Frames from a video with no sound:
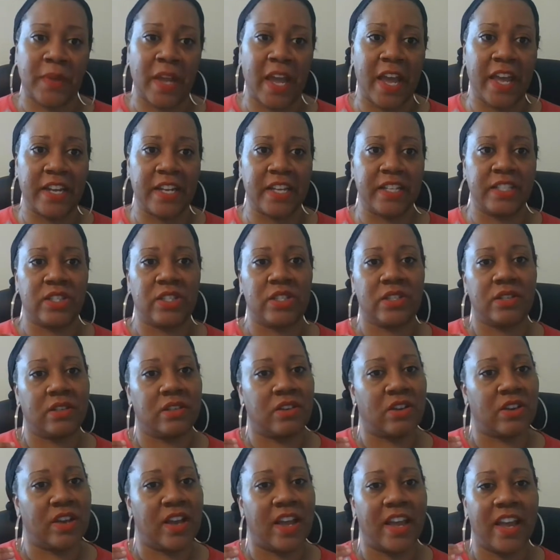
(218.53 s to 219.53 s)
and this
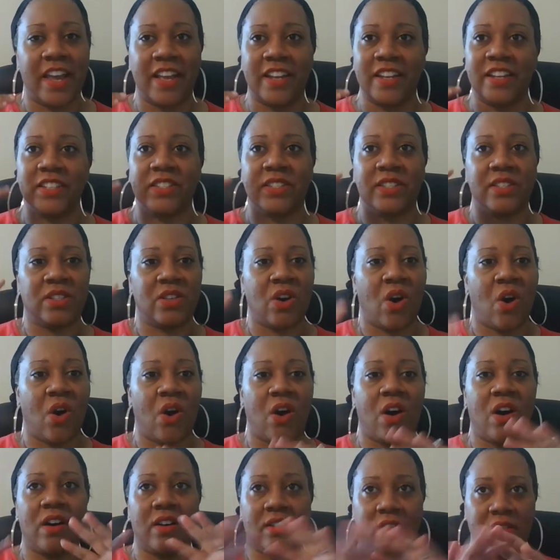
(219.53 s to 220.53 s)
is
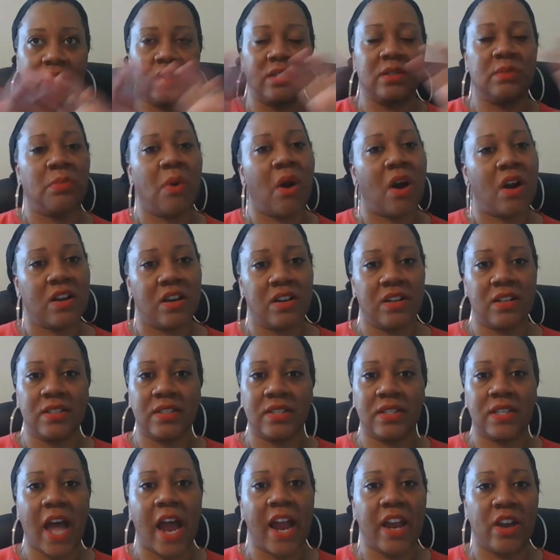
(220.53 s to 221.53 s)
all just part of the
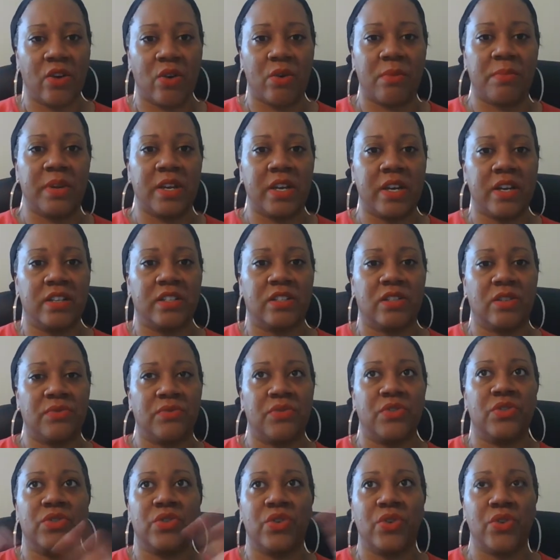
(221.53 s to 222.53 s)
cycle, because if
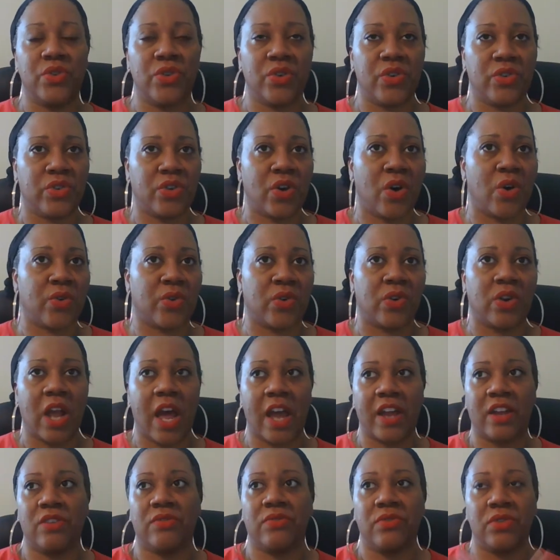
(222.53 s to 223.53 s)
you know your donor,
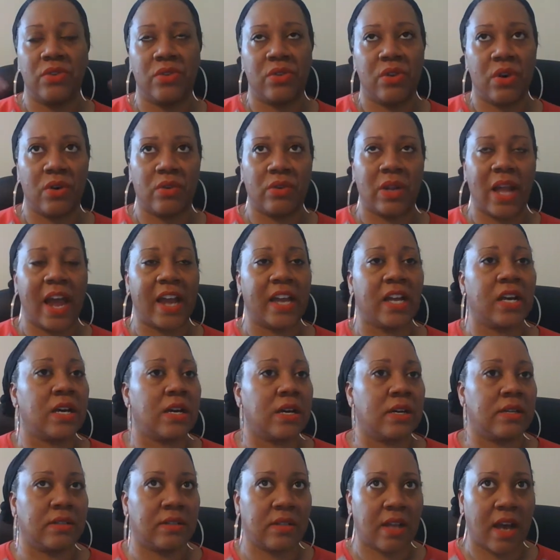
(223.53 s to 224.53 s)
like if you know, like
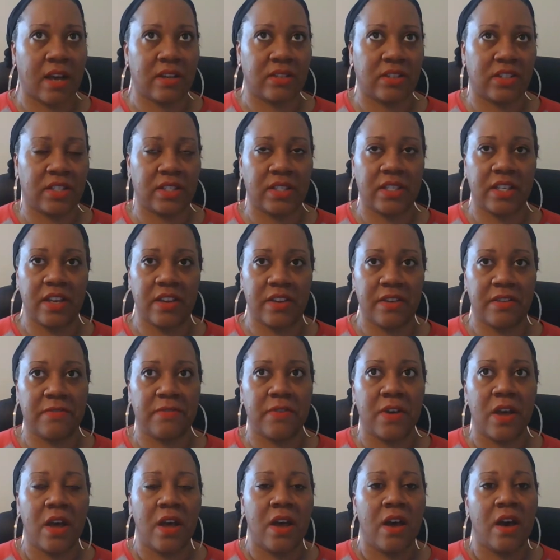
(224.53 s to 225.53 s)
us, I'll just give
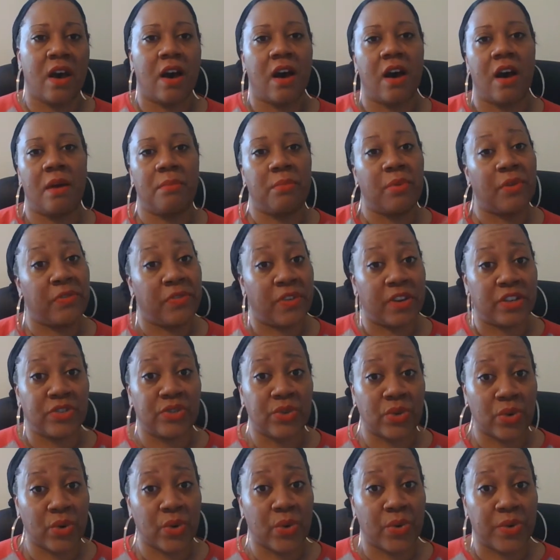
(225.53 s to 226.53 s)

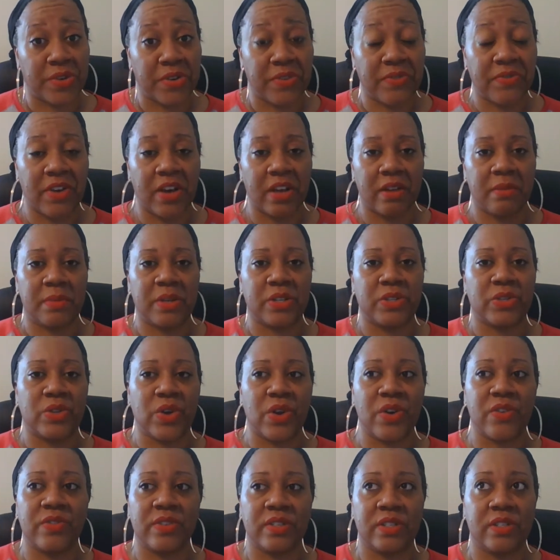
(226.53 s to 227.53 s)
professional career development
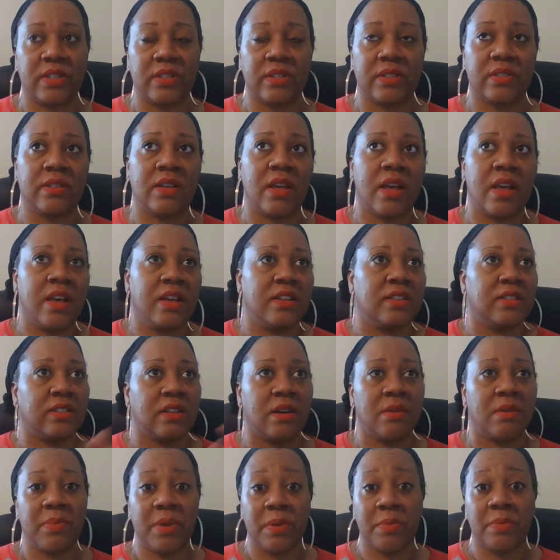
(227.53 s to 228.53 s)
services.
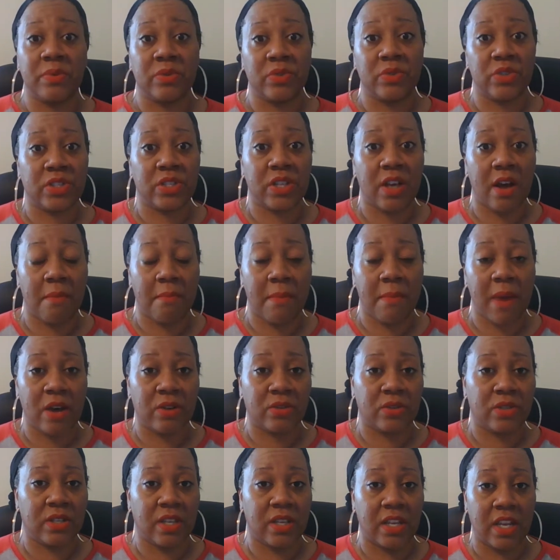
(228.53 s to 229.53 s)
Some people just come
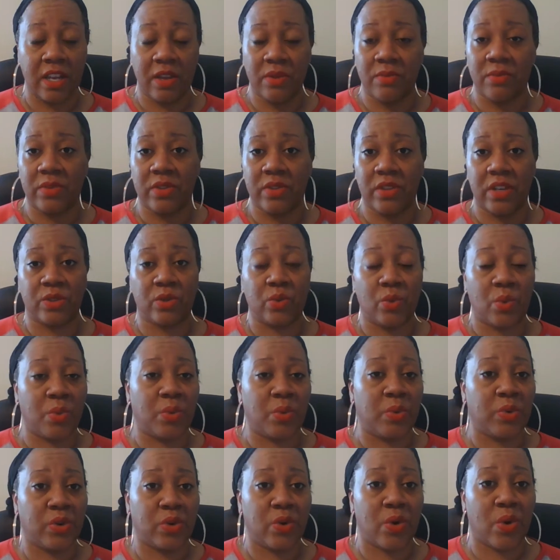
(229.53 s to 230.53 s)
out to eat with us
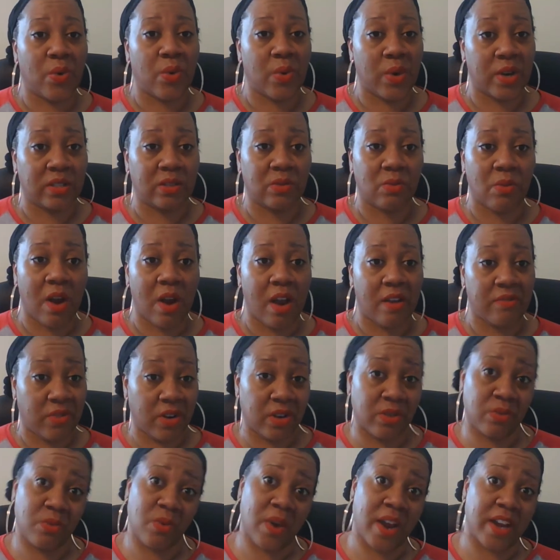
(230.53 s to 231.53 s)
when we do a restaurant
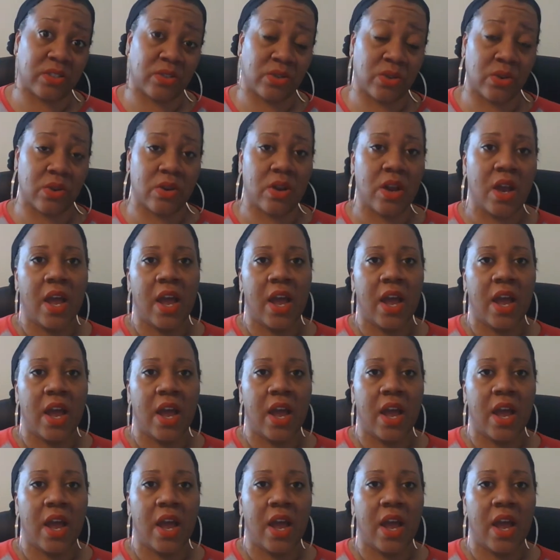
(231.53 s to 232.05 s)
fundraiser,